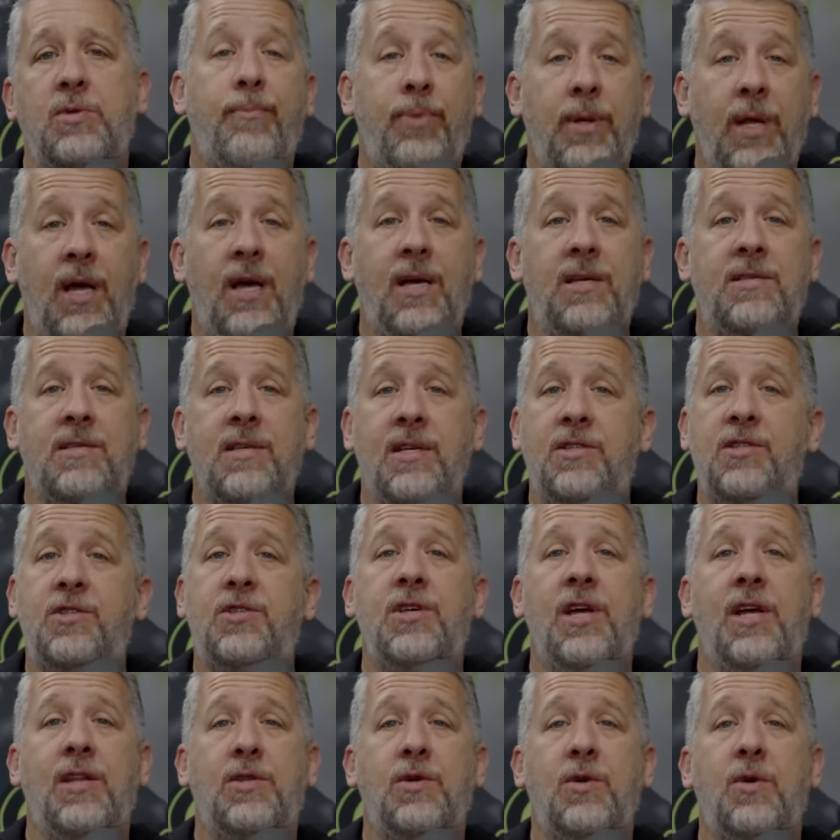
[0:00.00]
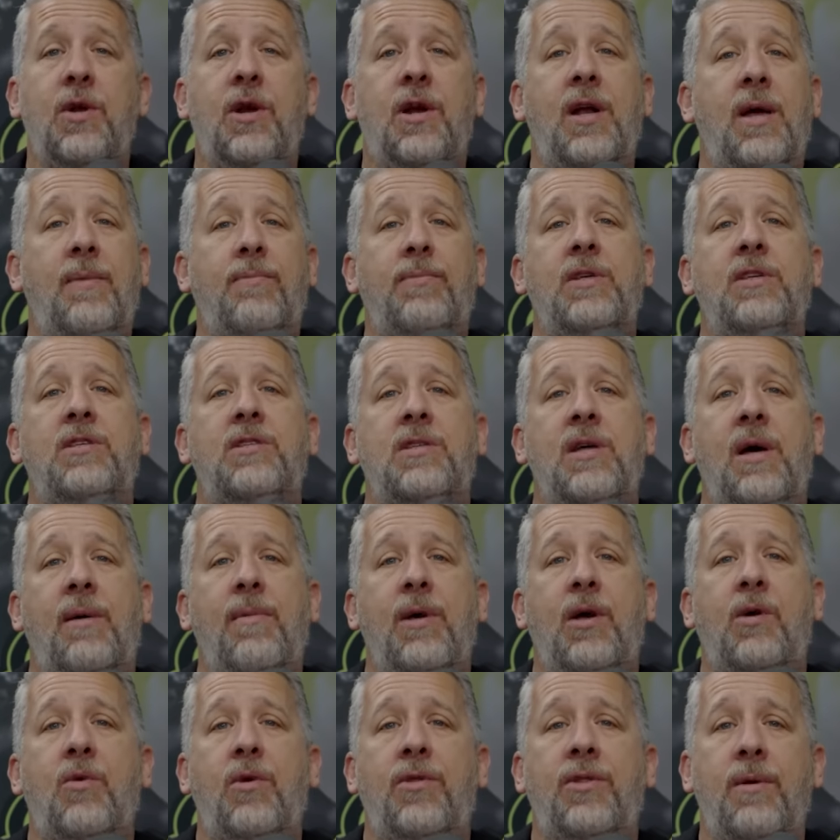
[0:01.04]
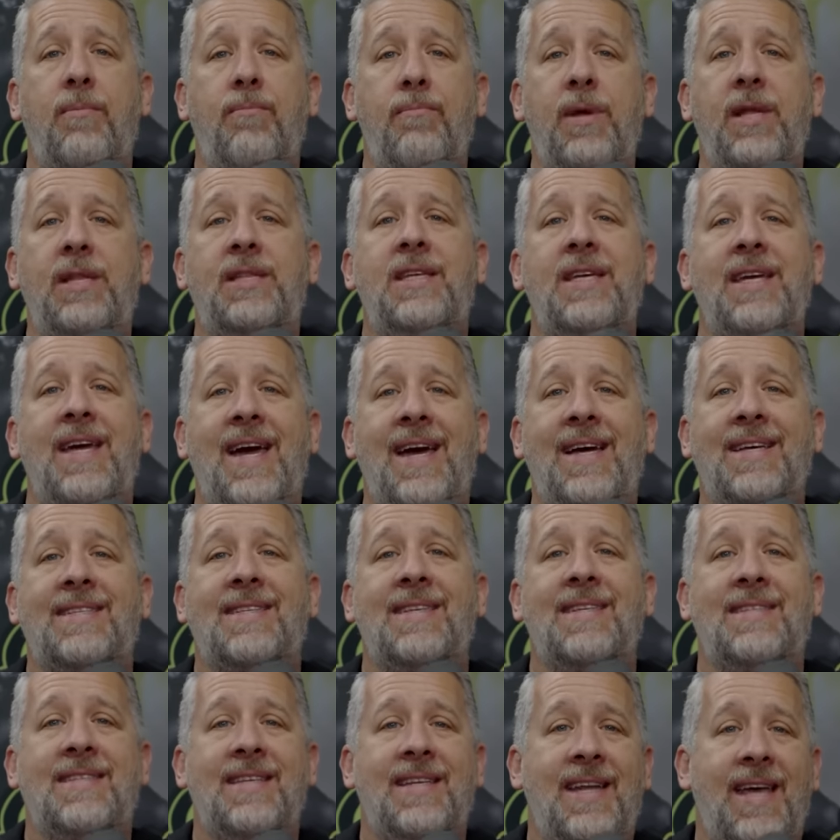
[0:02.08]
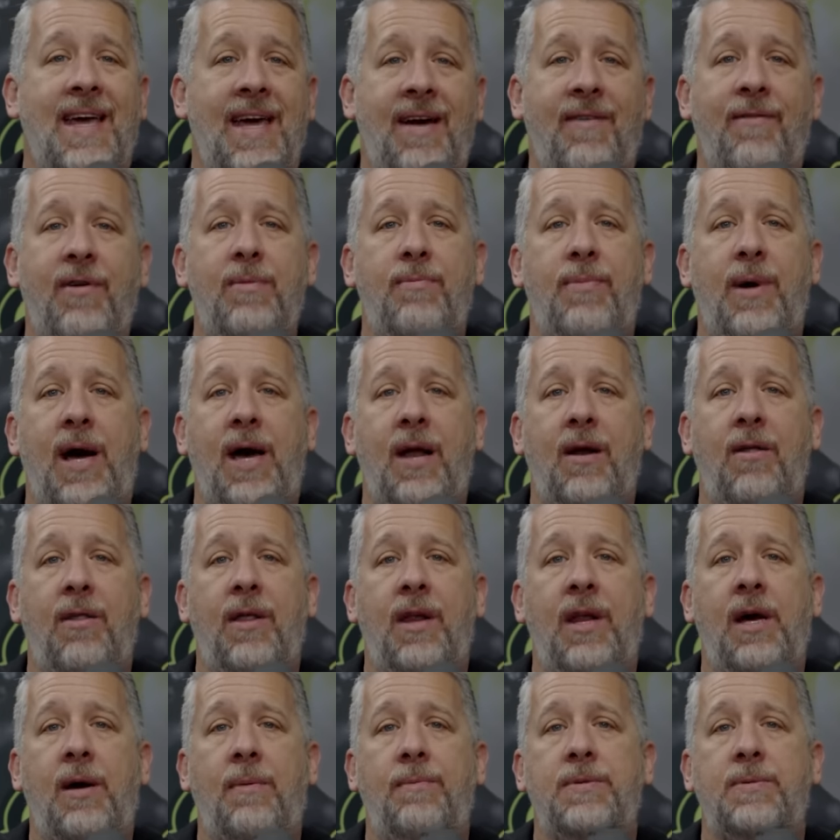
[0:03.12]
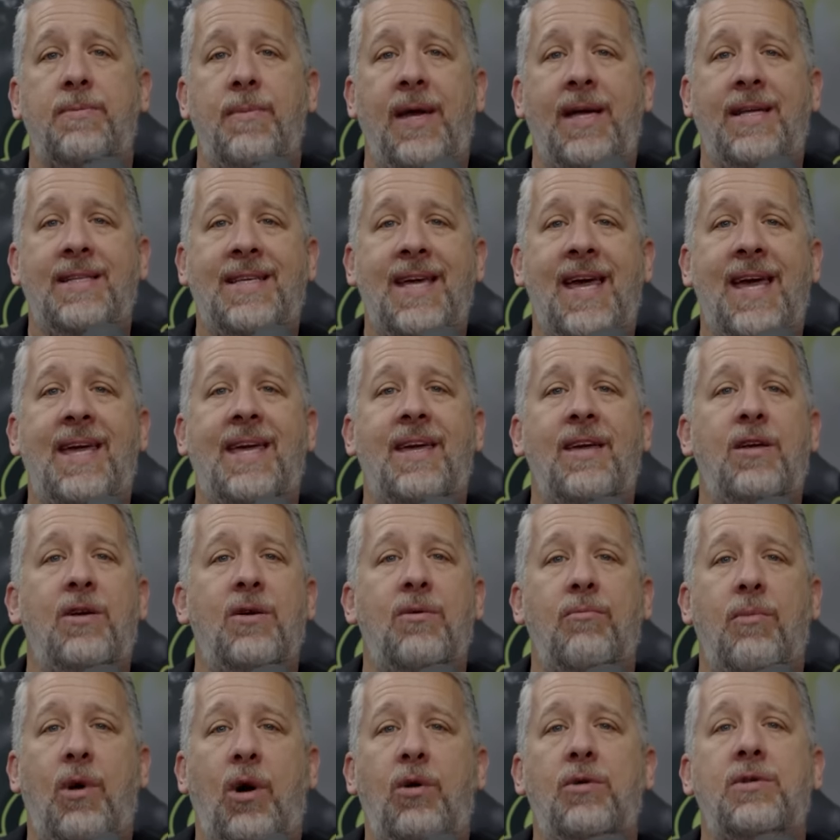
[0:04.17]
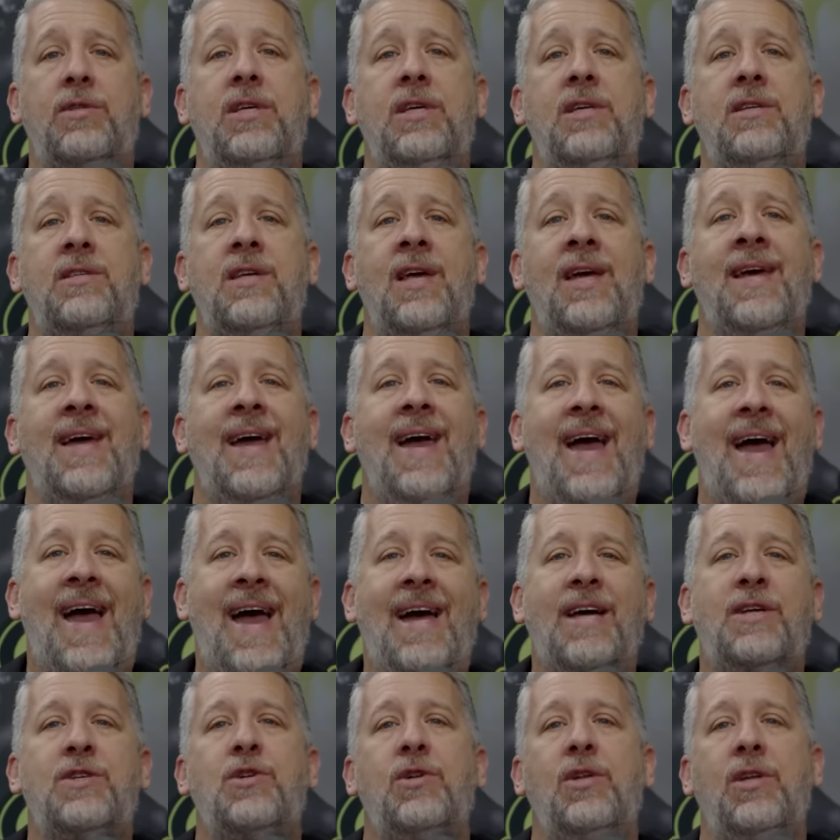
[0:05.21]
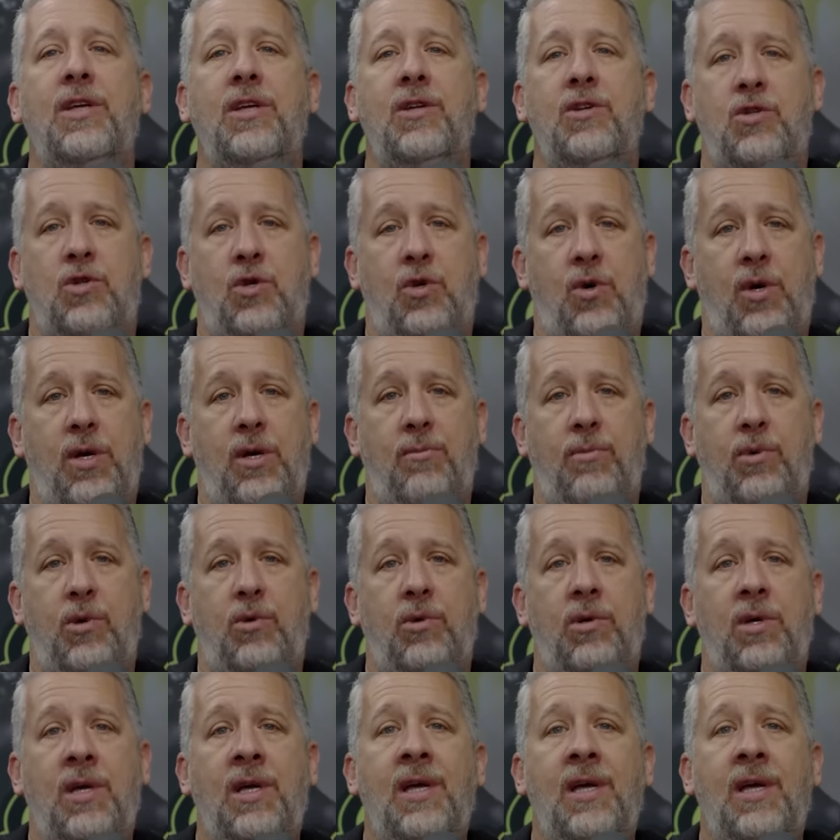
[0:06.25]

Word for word: Plus, it's gentle on an empty stomach with a minty essence in every bottle that helps make taking your multis actually enjoyable.